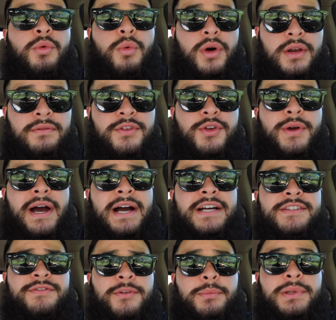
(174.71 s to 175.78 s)
one of you
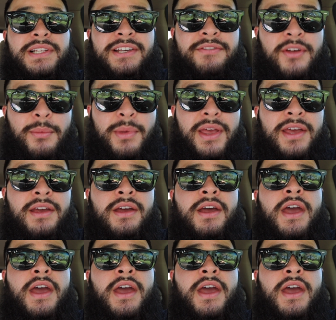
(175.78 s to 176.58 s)
guys for believing me